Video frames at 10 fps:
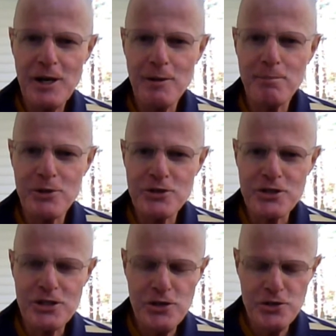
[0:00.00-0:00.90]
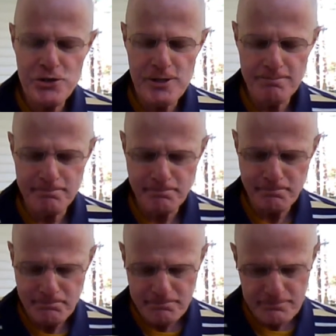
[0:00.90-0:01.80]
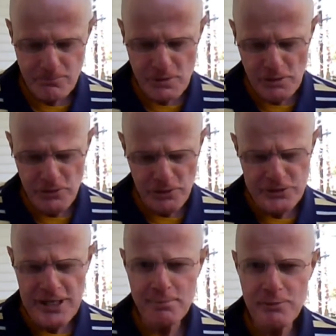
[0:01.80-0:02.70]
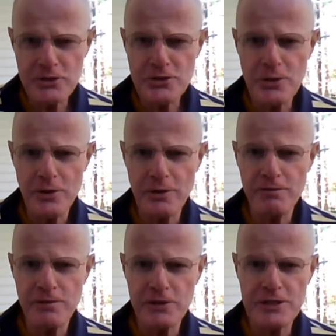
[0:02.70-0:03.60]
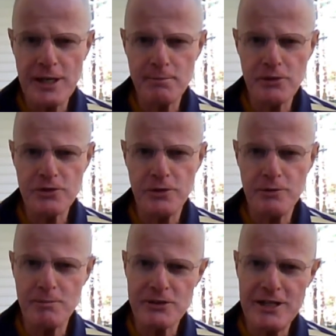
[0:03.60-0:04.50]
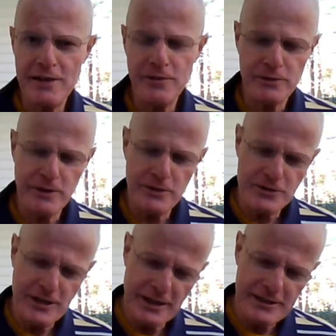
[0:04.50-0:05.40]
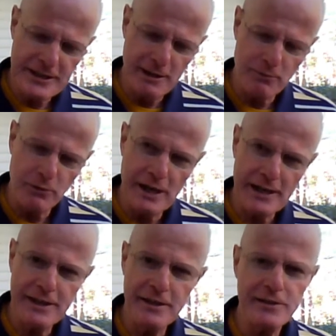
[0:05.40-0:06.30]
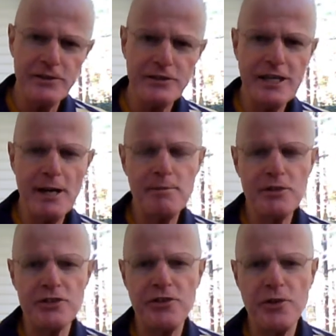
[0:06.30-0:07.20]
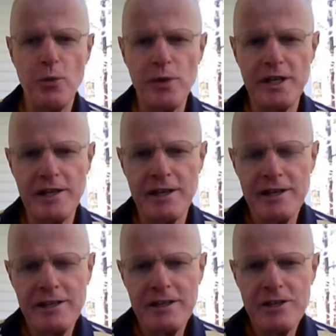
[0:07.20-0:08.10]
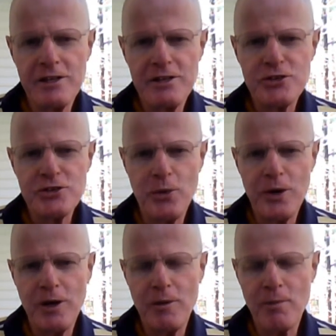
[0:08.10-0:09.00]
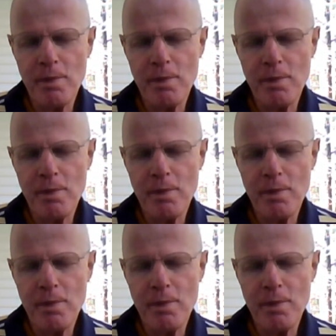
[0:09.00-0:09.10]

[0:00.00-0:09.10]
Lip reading: or persecution. Third type of soil. First type of soil beside the road, second type rocky, third type is thorny soil,